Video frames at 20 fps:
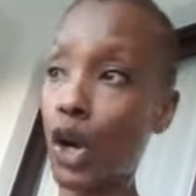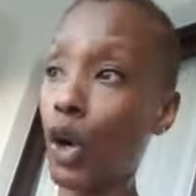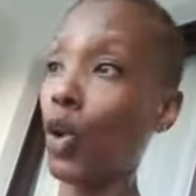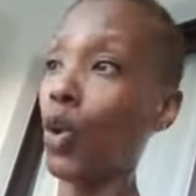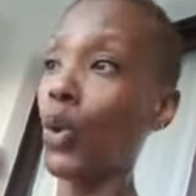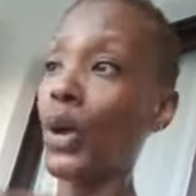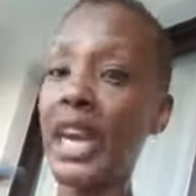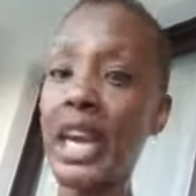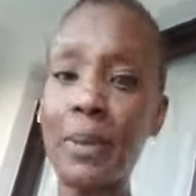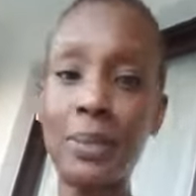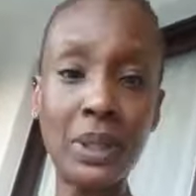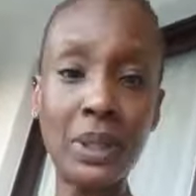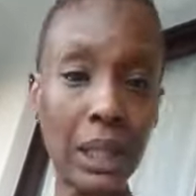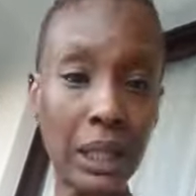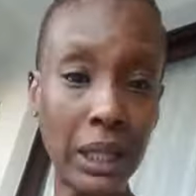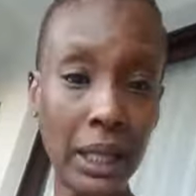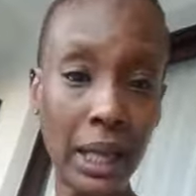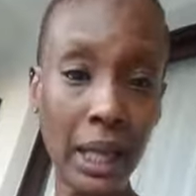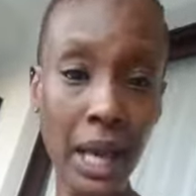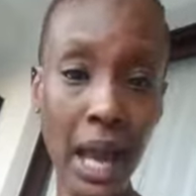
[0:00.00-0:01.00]
who keeps a
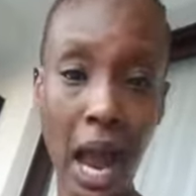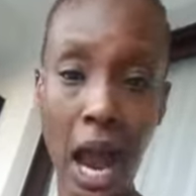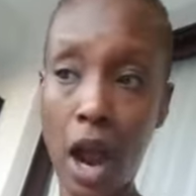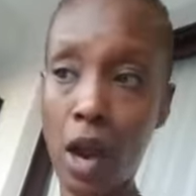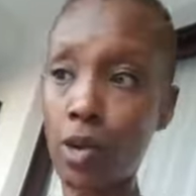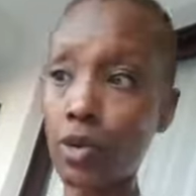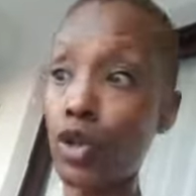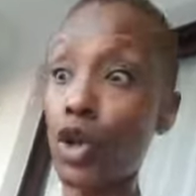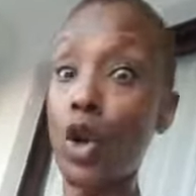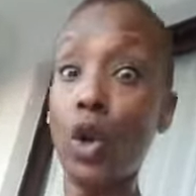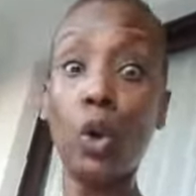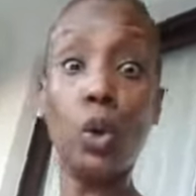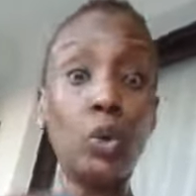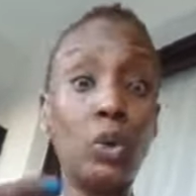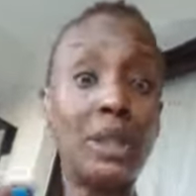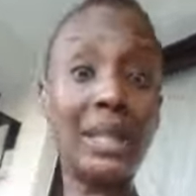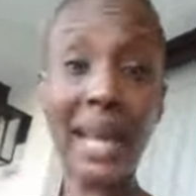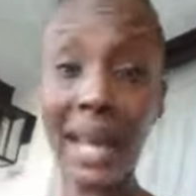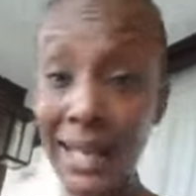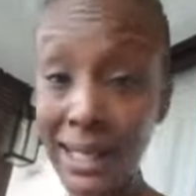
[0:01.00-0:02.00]
clean house, who
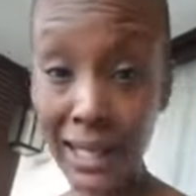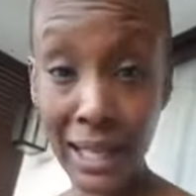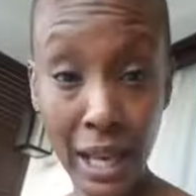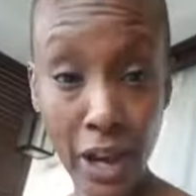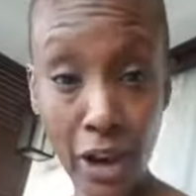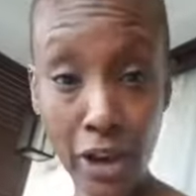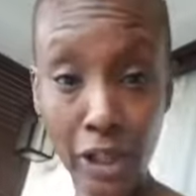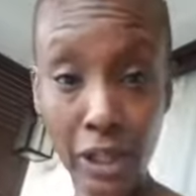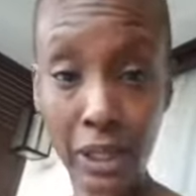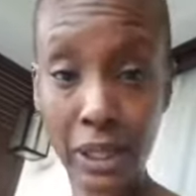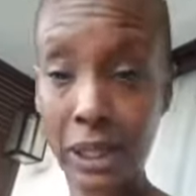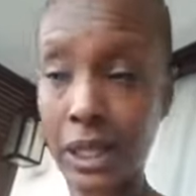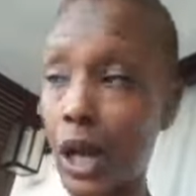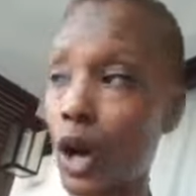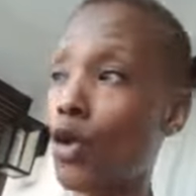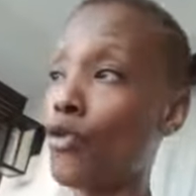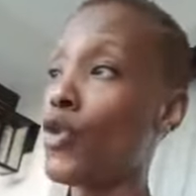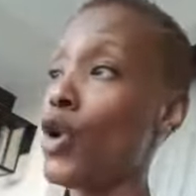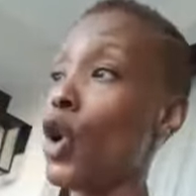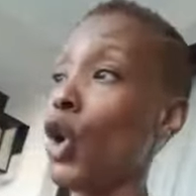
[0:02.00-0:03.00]
takes care of
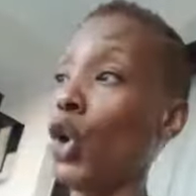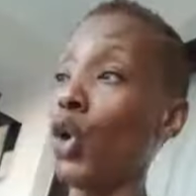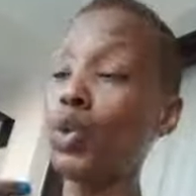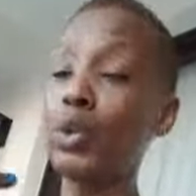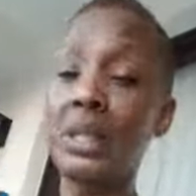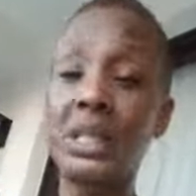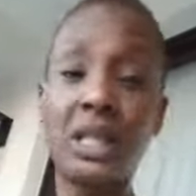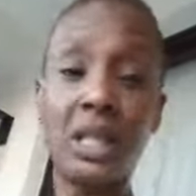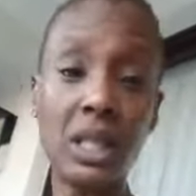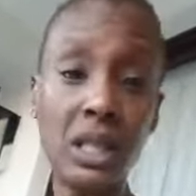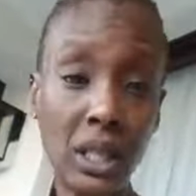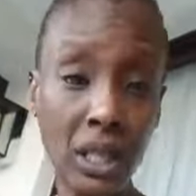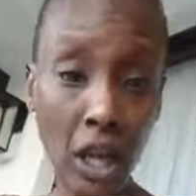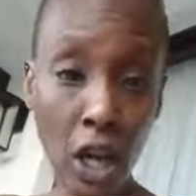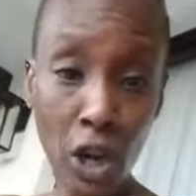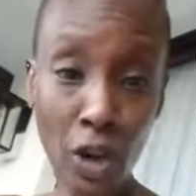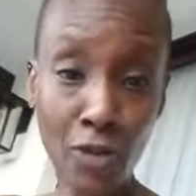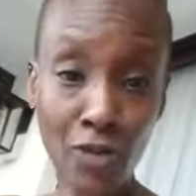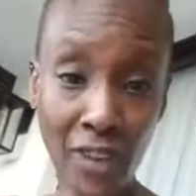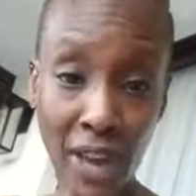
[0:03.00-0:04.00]
herself, who's good to
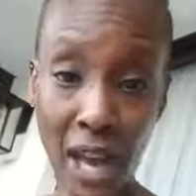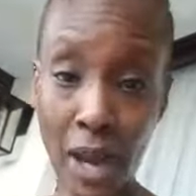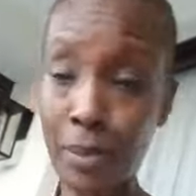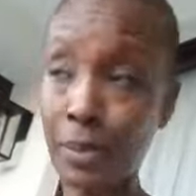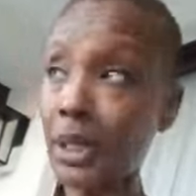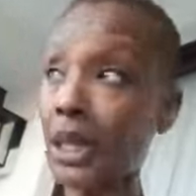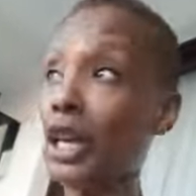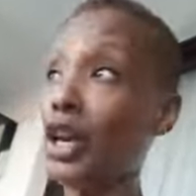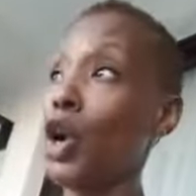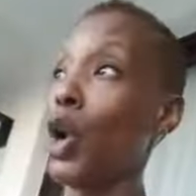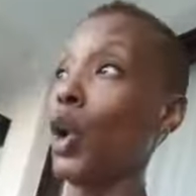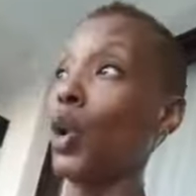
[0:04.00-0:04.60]
her family,